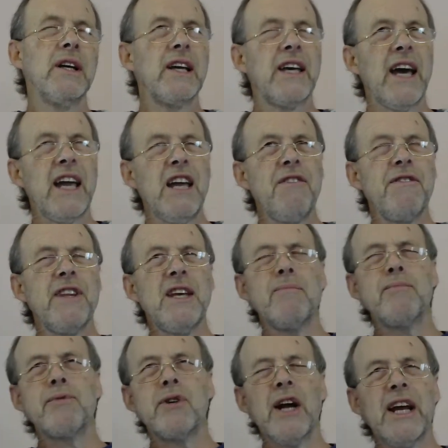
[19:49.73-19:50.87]
Gave the
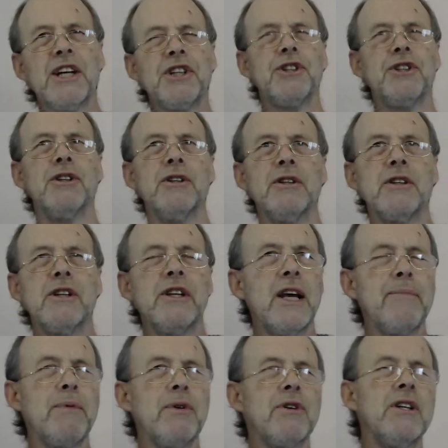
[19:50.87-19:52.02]
impression that
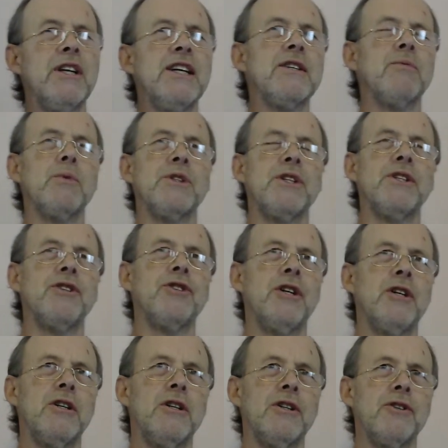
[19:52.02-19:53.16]
Nebuchadnezzar was in
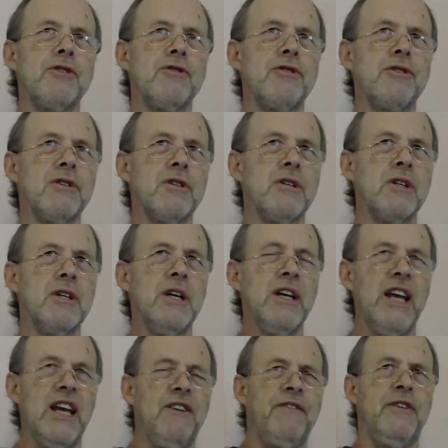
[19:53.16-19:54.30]
charge.
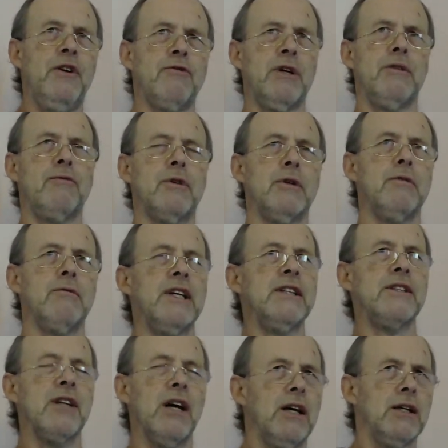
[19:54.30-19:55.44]
If you don't do
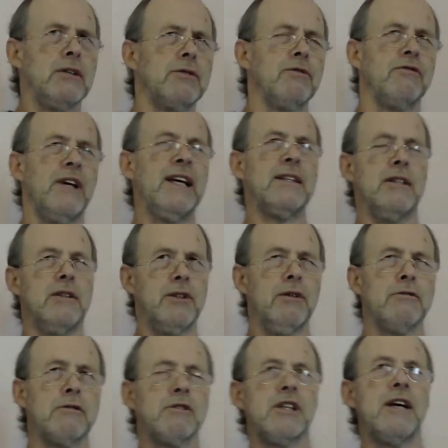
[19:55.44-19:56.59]
this, I'll do that and
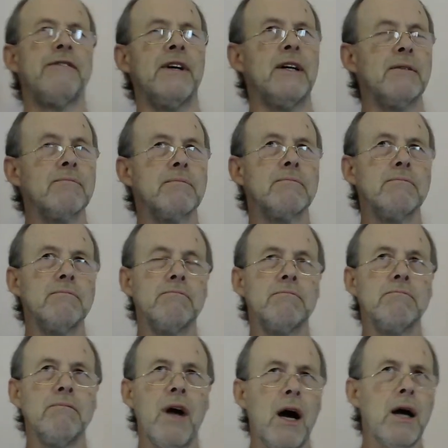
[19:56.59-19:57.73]
you'll suffer.
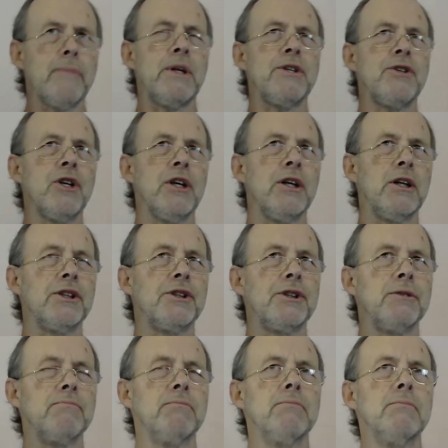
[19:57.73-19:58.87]
I'm in
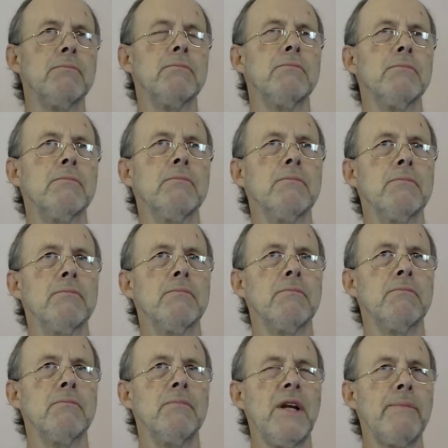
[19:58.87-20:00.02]
charge.
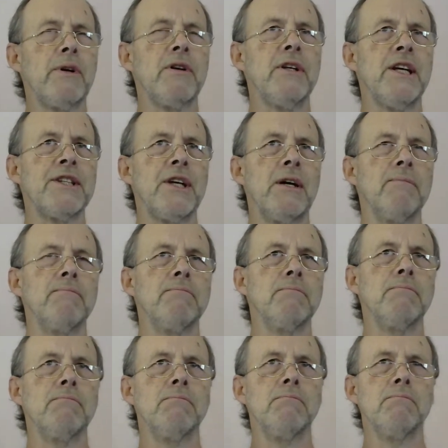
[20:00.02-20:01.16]
Nebuchadnezzar,
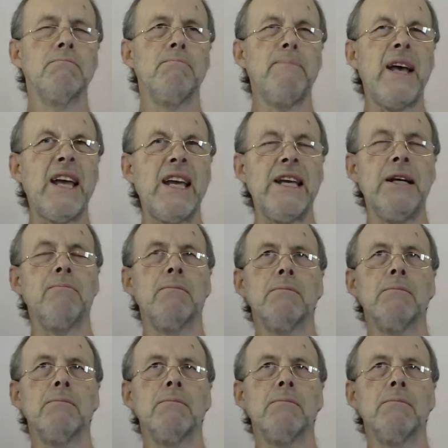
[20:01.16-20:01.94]
me.